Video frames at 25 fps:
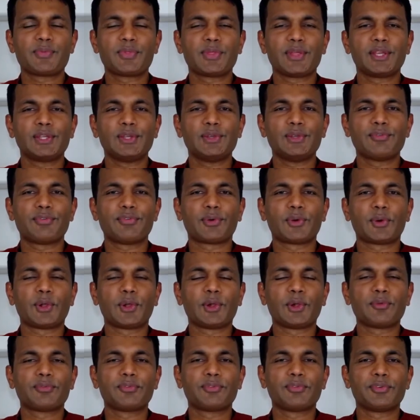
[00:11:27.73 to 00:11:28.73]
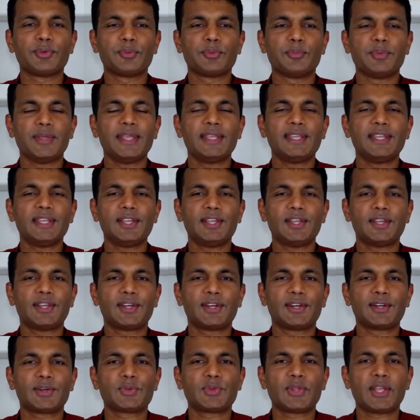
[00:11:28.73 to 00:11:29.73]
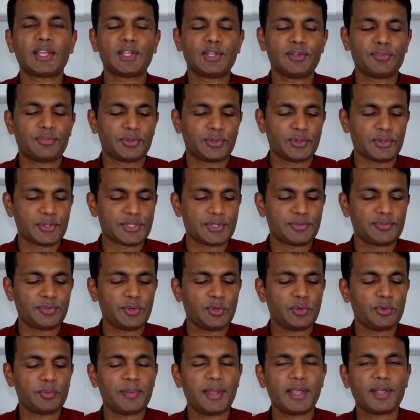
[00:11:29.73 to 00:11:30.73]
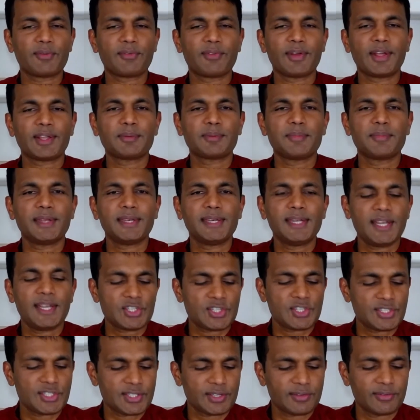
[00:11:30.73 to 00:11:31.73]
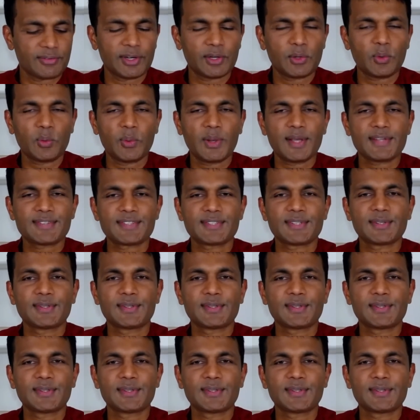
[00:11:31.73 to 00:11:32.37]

Thank you for all of you being here. Thank you for those of you who make recommendations and requests.